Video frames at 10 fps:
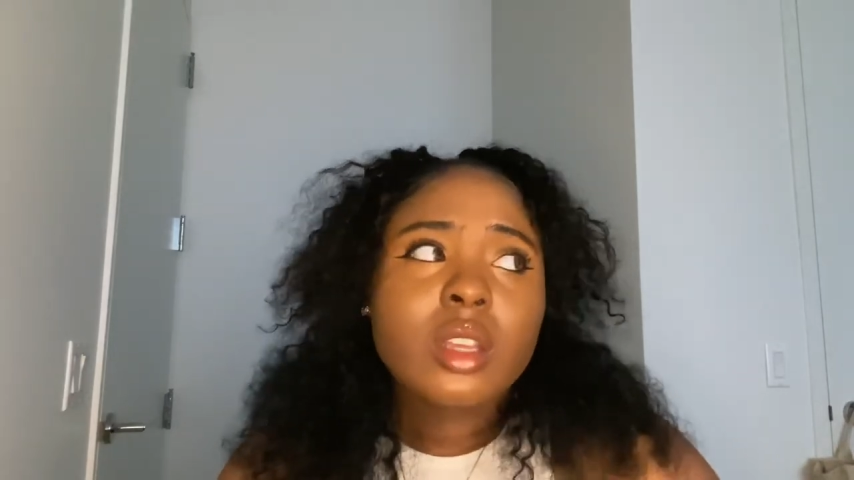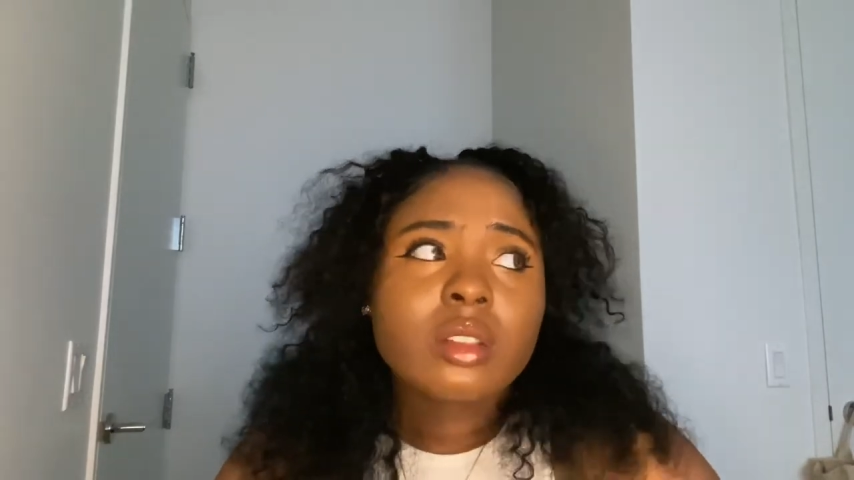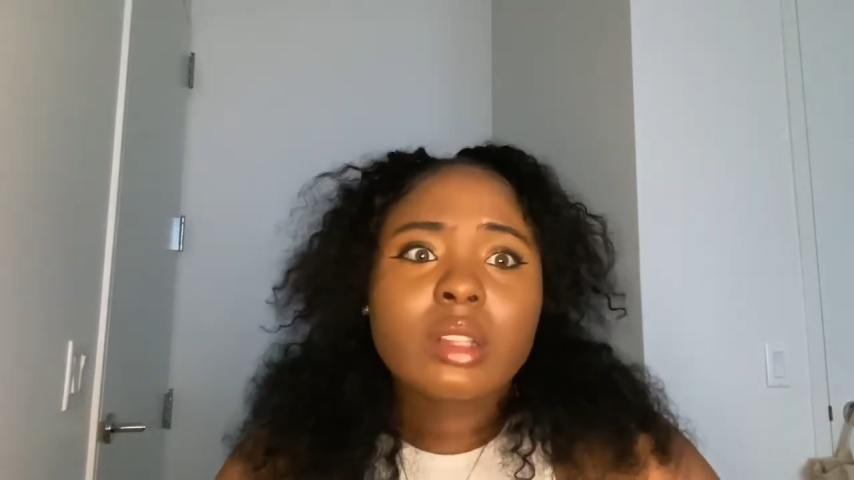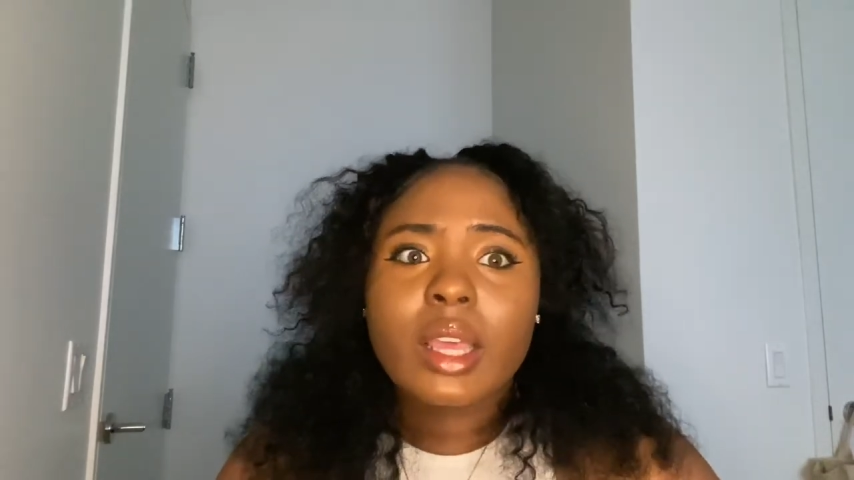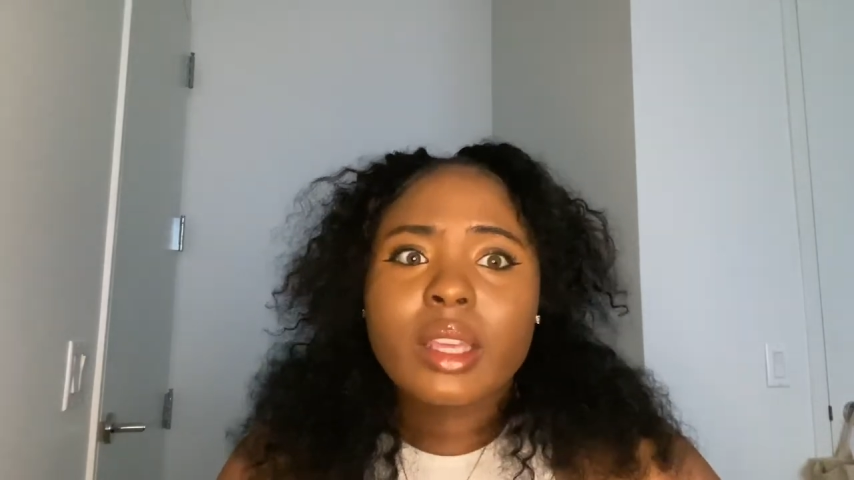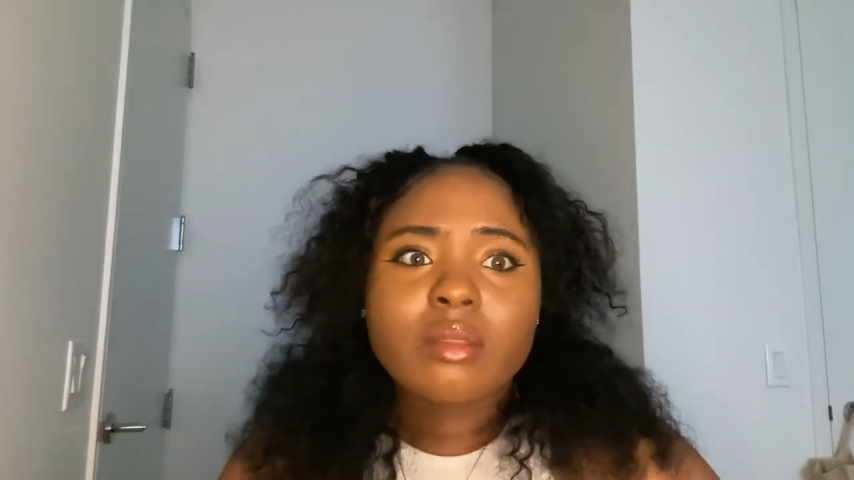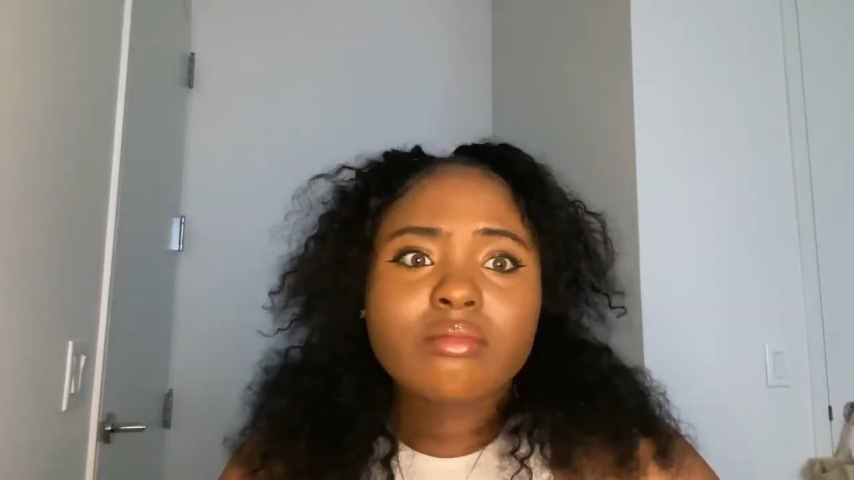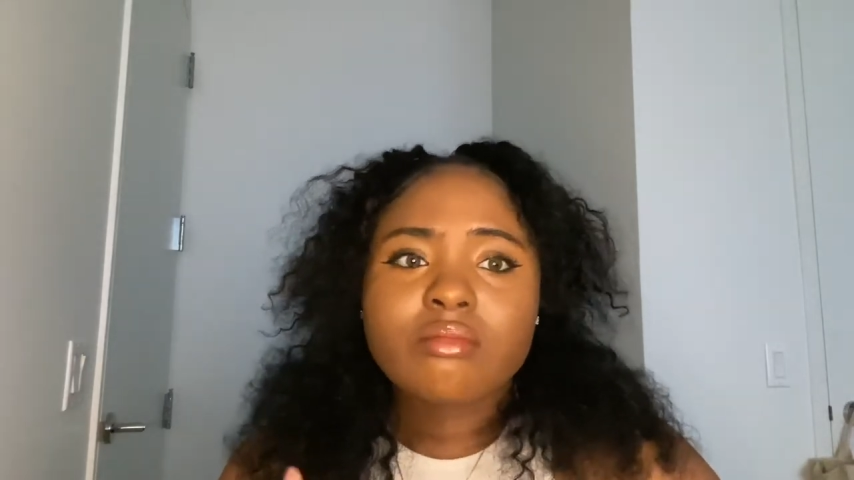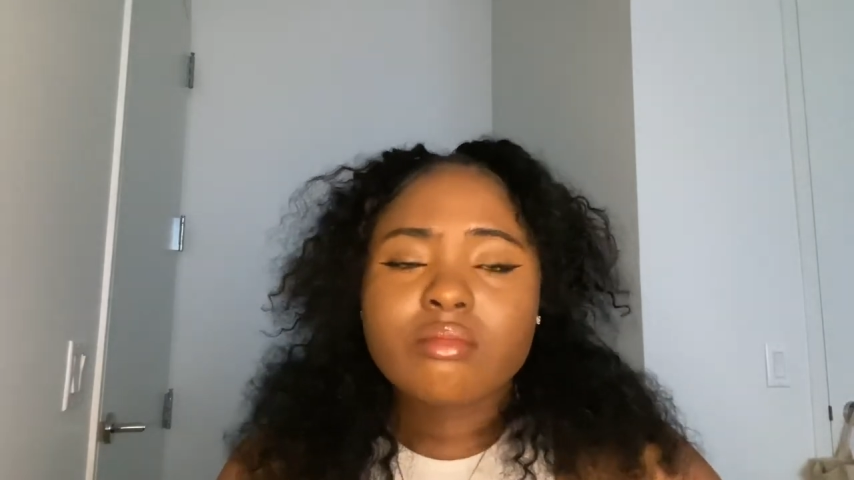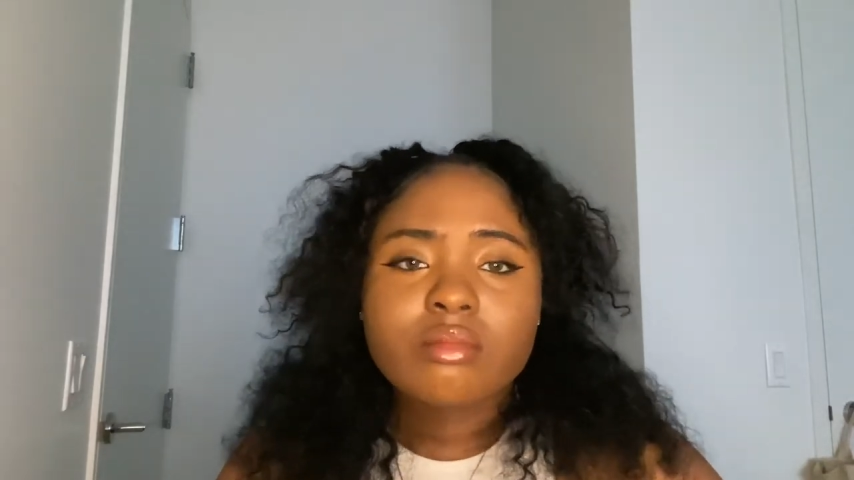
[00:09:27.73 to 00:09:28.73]
like
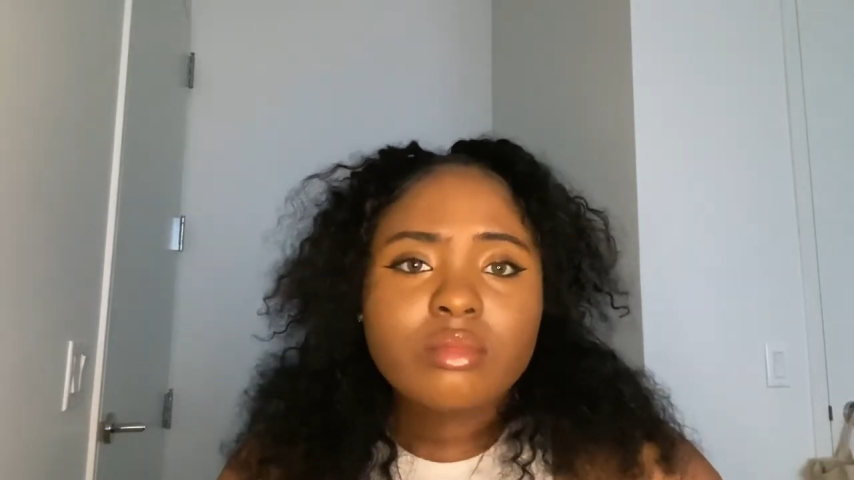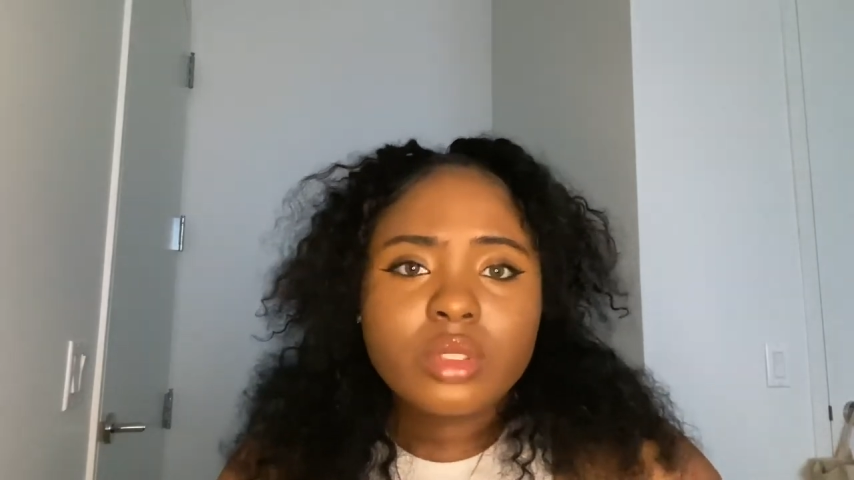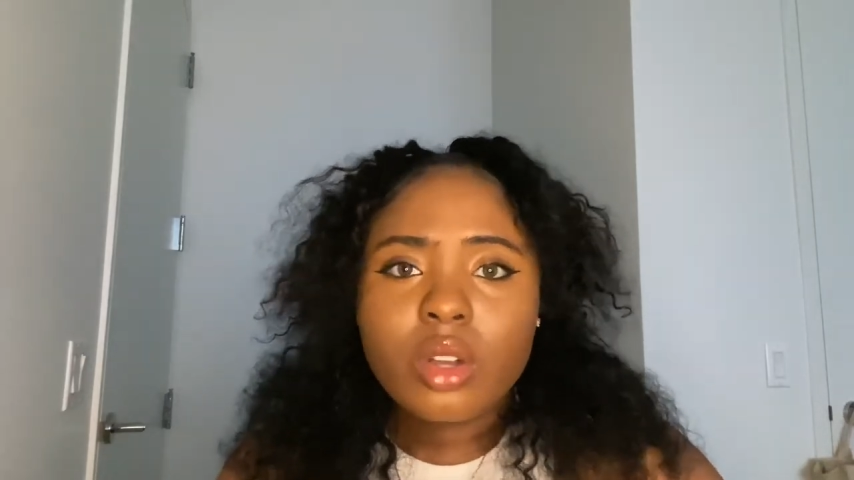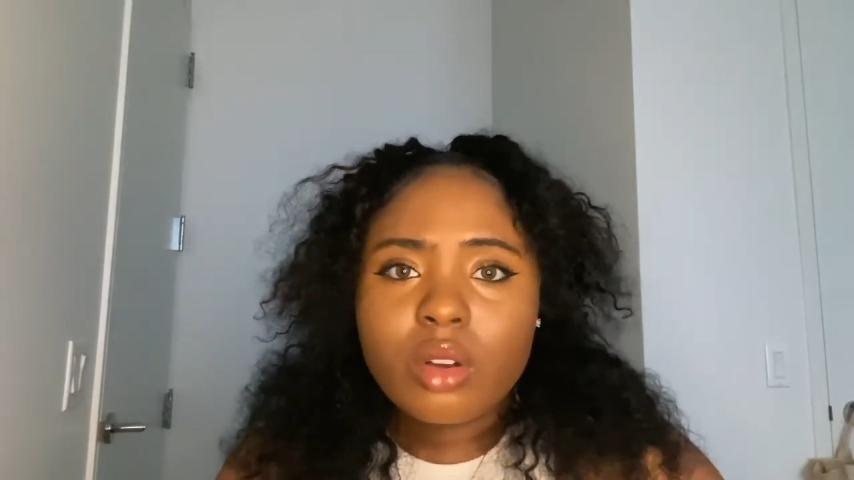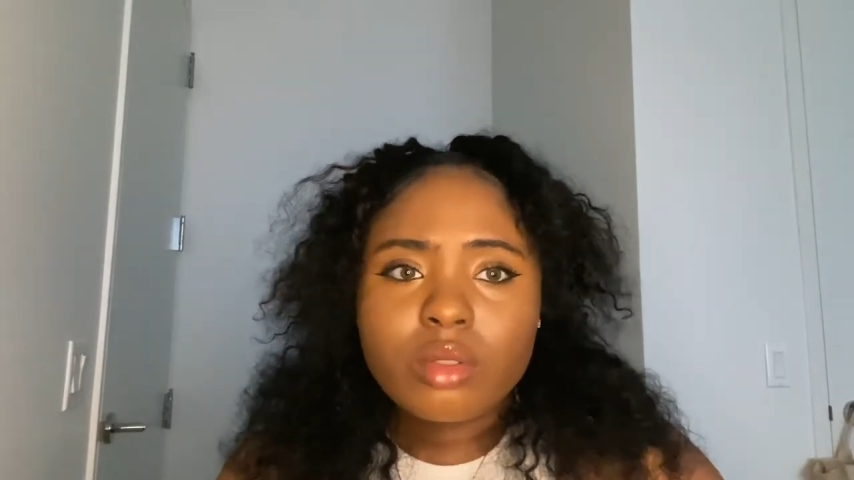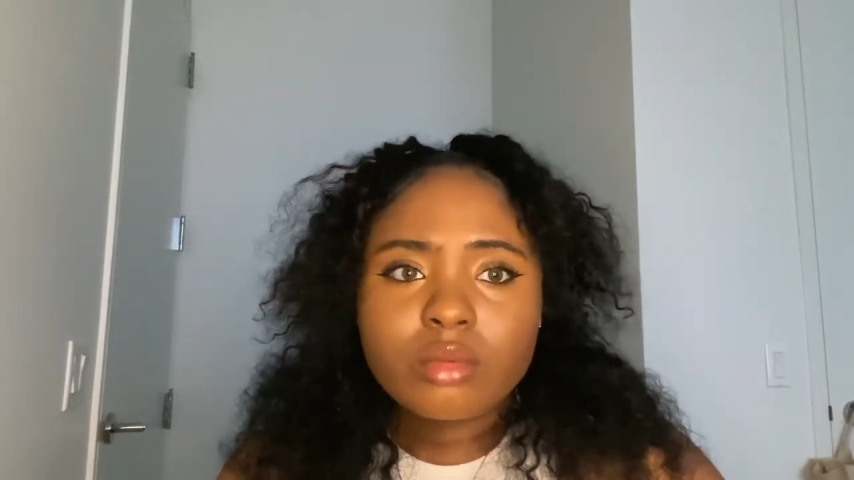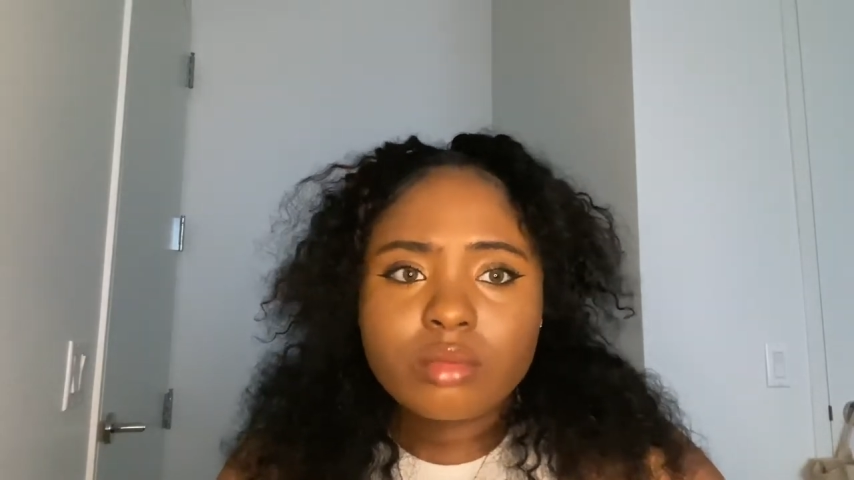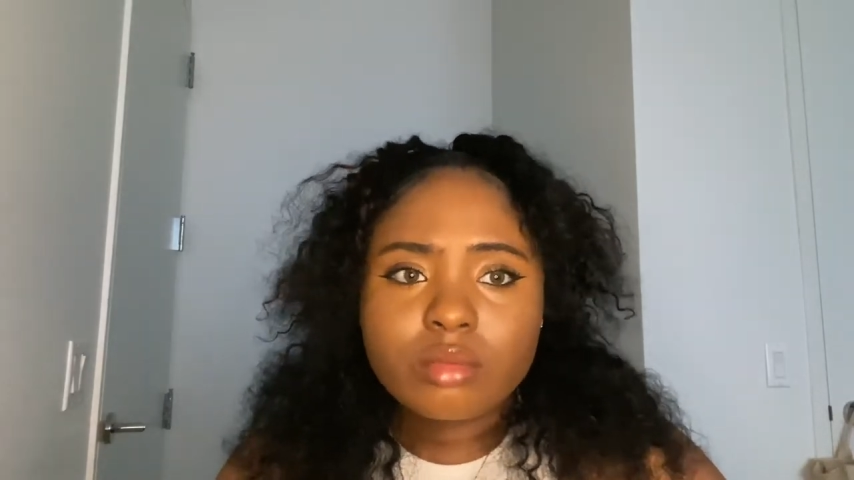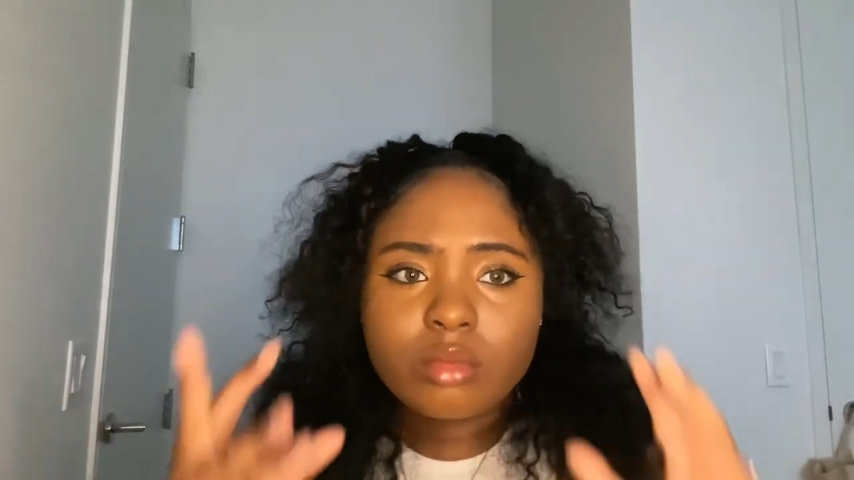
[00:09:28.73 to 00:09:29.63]
don't